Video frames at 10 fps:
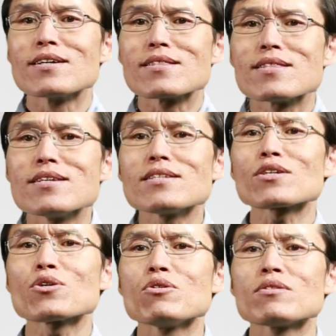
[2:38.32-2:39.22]
This
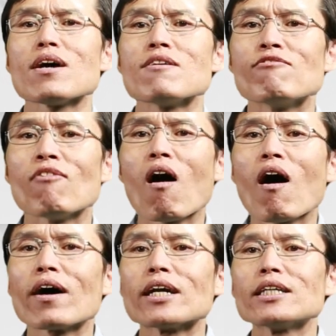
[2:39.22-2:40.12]
could
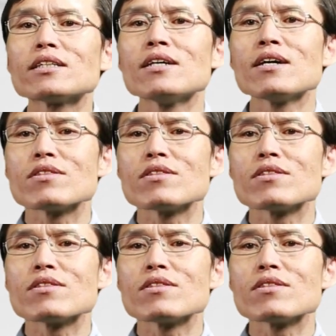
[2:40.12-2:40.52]
avoid